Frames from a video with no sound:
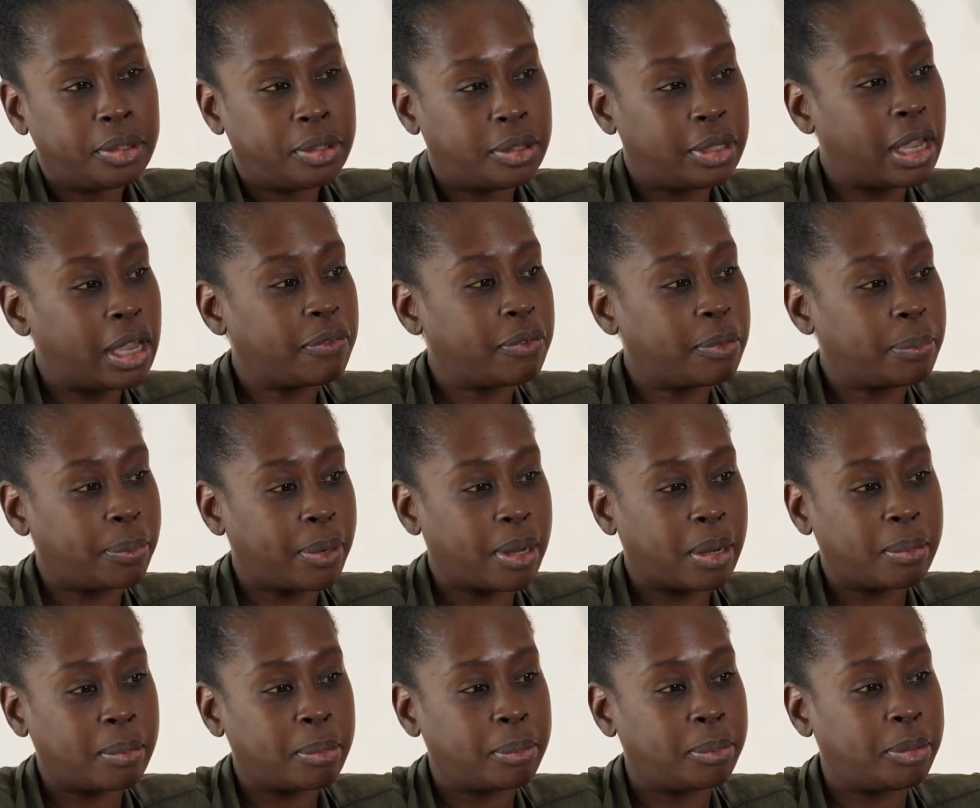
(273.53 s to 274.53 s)
You have a
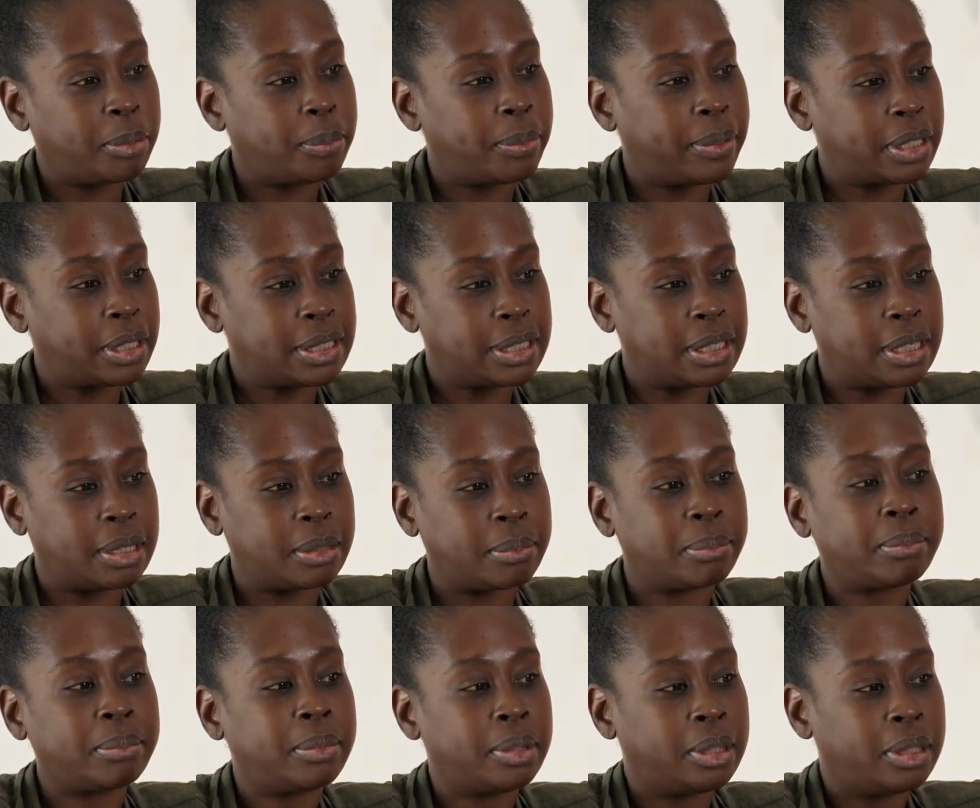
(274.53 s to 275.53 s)
problem, you bring to
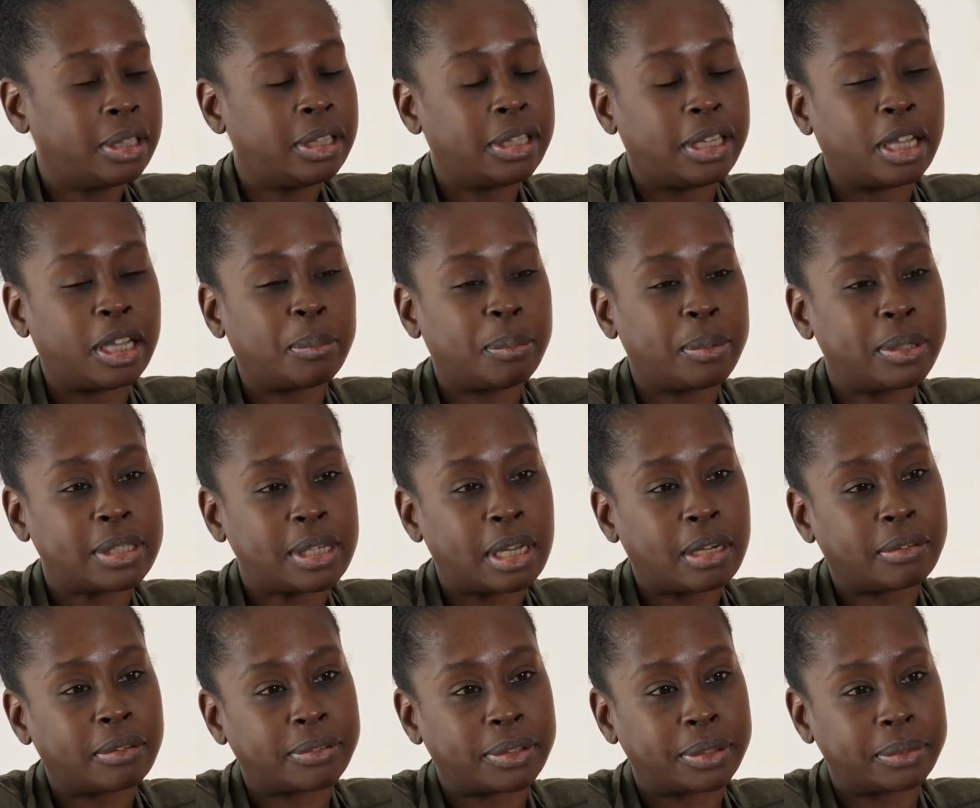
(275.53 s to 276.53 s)
them, they help you
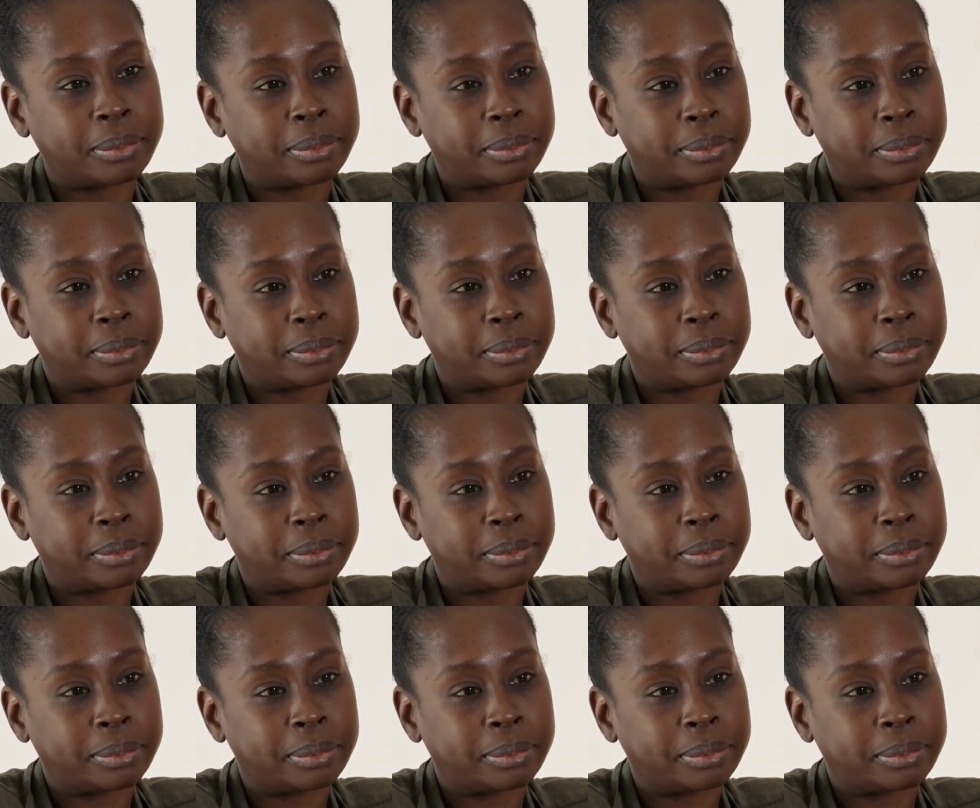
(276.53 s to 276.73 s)
solve it.